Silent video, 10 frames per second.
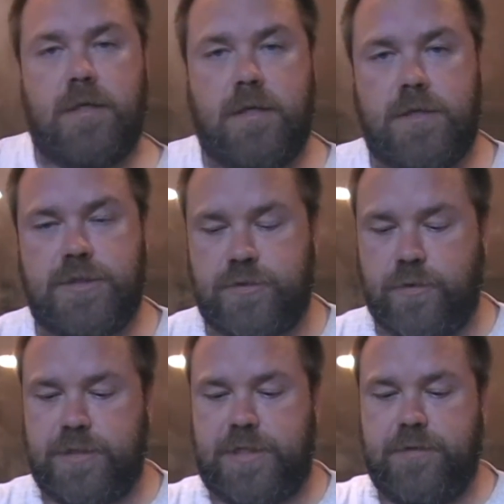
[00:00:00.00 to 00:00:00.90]

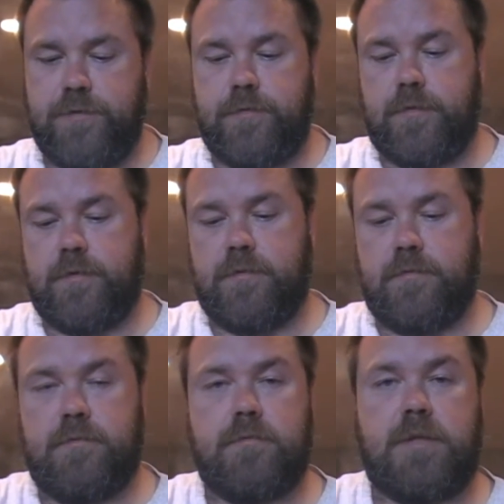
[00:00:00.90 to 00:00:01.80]
Short toot,
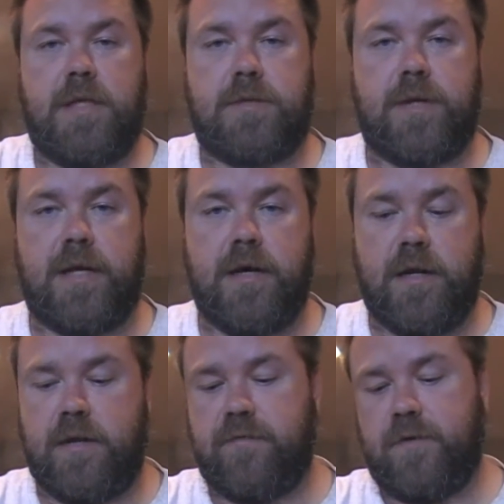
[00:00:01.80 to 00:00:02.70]
and that's what I got
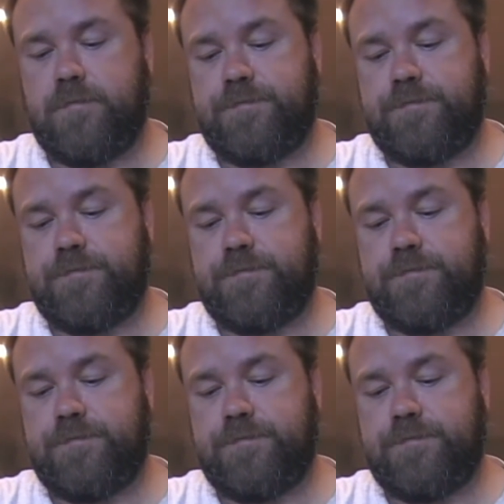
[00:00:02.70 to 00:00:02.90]
out of her.